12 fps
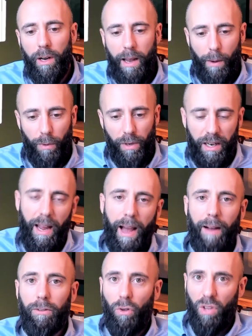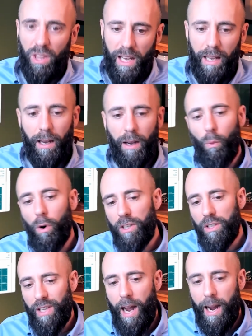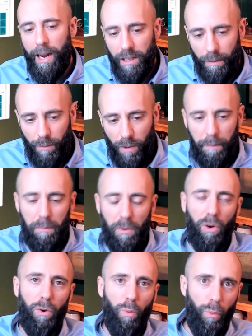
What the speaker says: and we didn't have to think what is the item number,